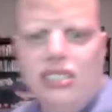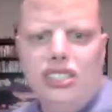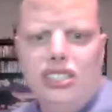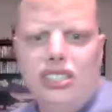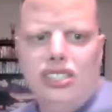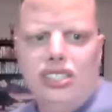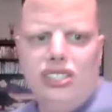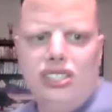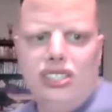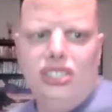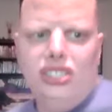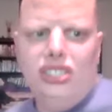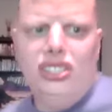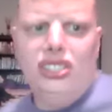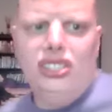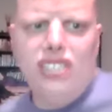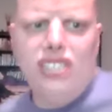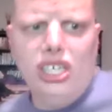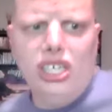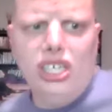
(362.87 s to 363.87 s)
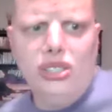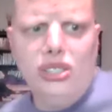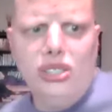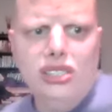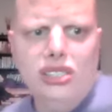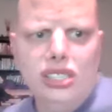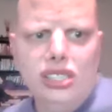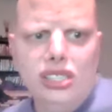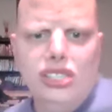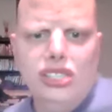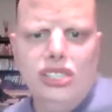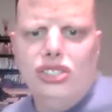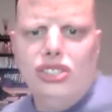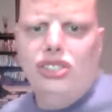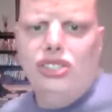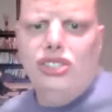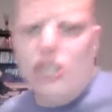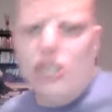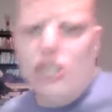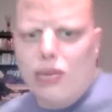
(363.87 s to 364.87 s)
so
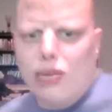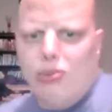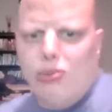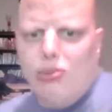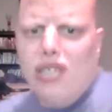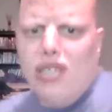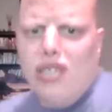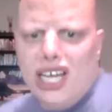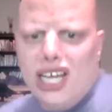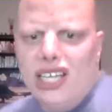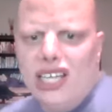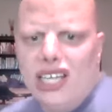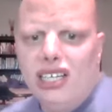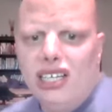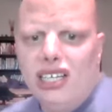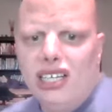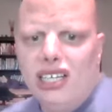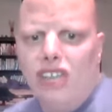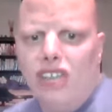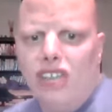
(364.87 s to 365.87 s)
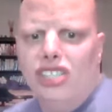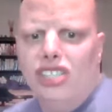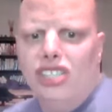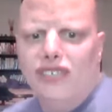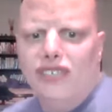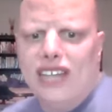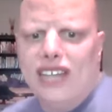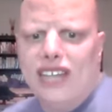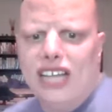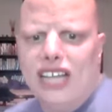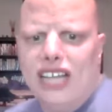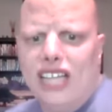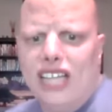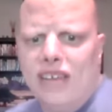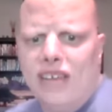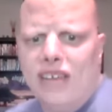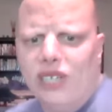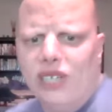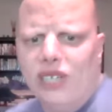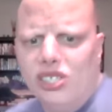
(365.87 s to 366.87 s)
so can play all different kind of
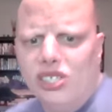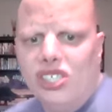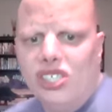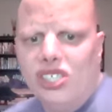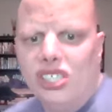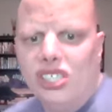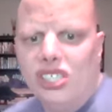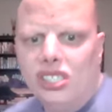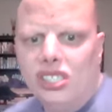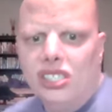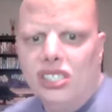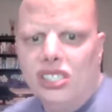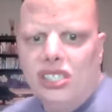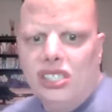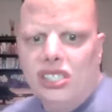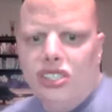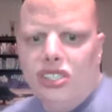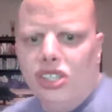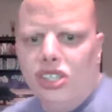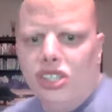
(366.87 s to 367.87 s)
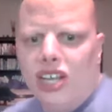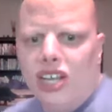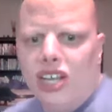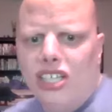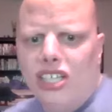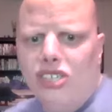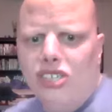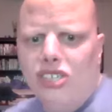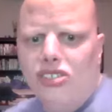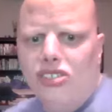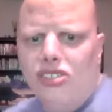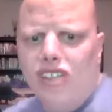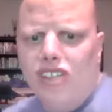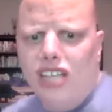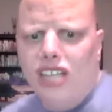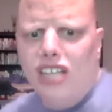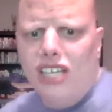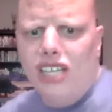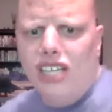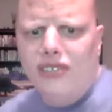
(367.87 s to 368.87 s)
levels so can do
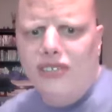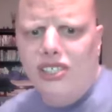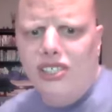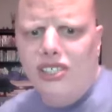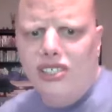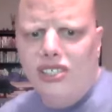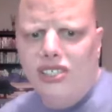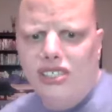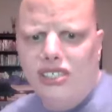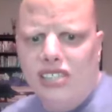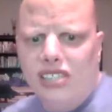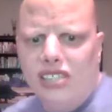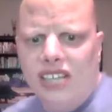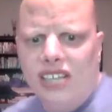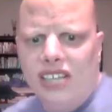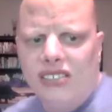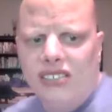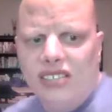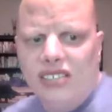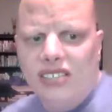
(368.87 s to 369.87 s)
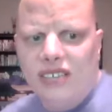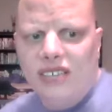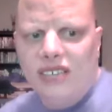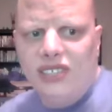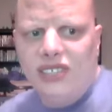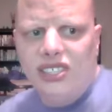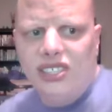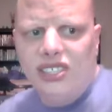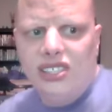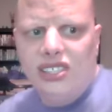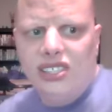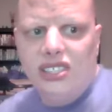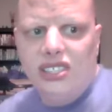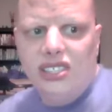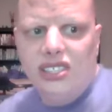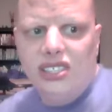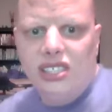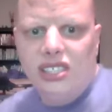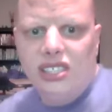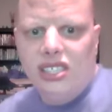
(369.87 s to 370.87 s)
dark levels light levels
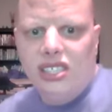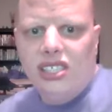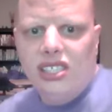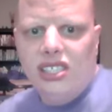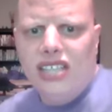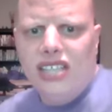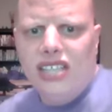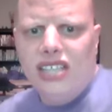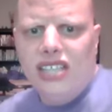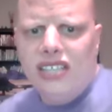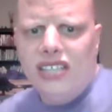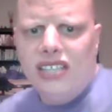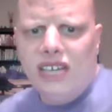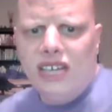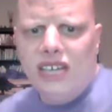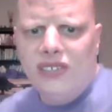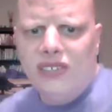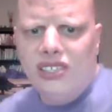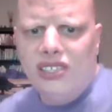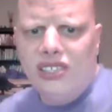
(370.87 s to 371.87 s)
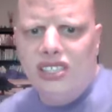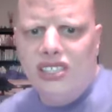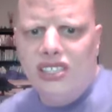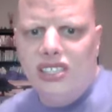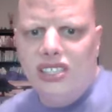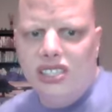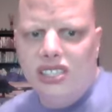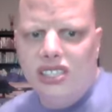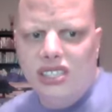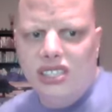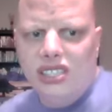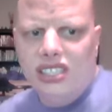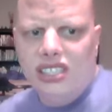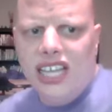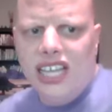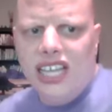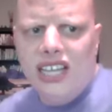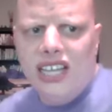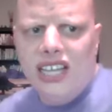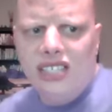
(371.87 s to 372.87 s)
night levels
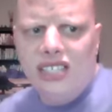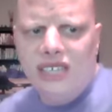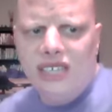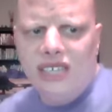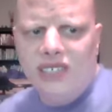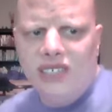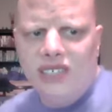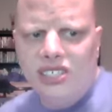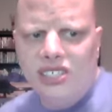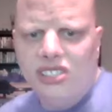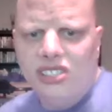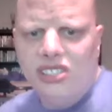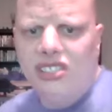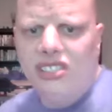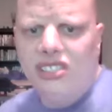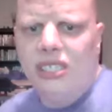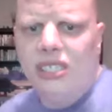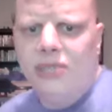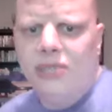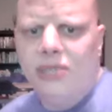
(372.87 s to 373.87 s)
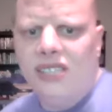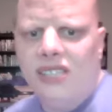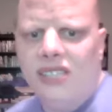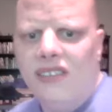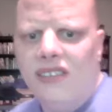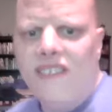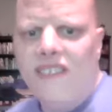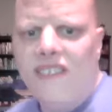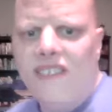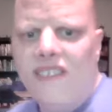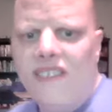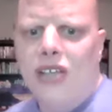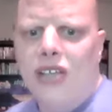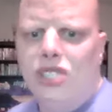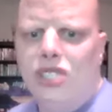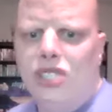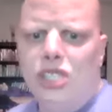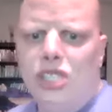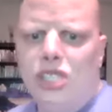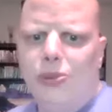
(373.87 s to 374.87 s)
day levels or something on
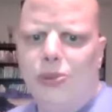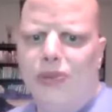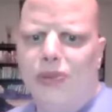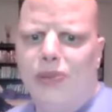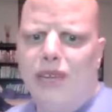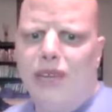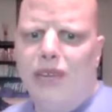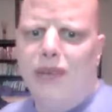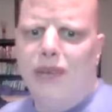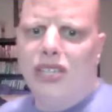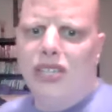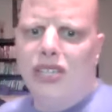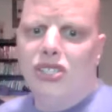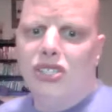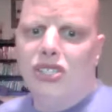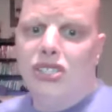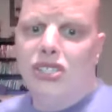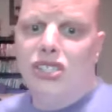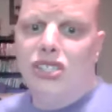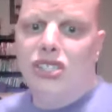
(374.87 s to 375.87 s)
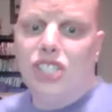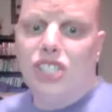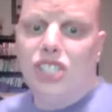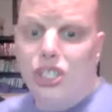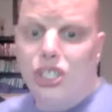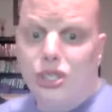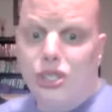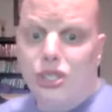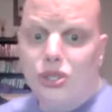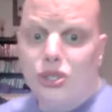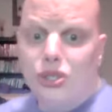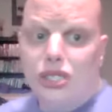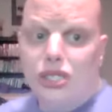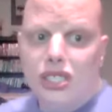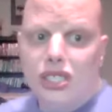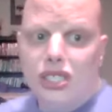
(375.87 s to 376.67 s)
Super Mario Bros 2